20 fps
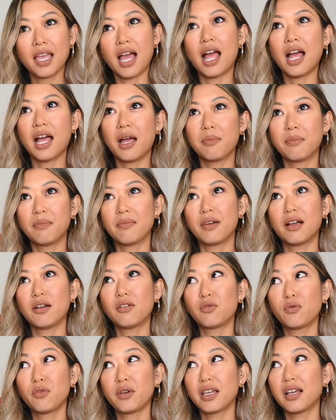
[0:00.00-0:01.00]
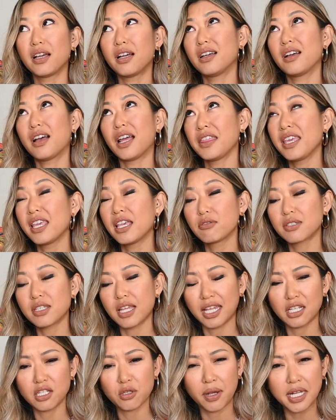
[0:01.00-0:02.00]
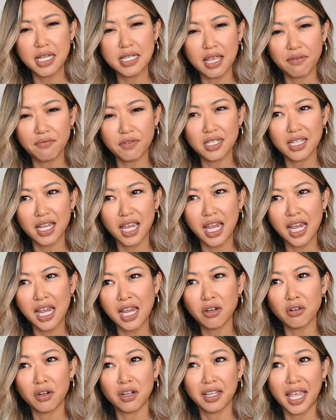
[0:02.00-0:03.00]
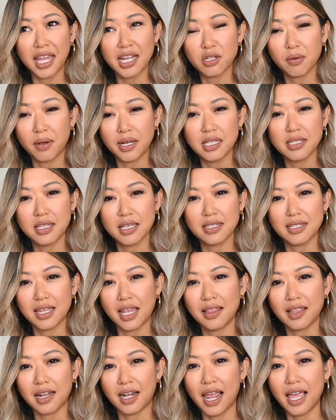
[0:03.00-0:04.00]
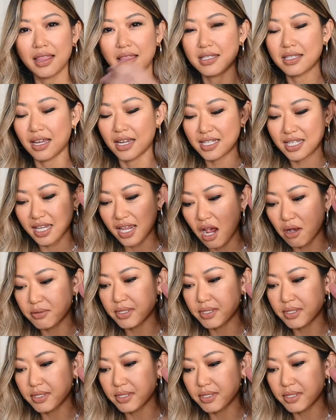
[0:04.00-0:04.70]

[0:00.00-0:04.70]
I think it was like 2017 or late 2016 that I had this idea.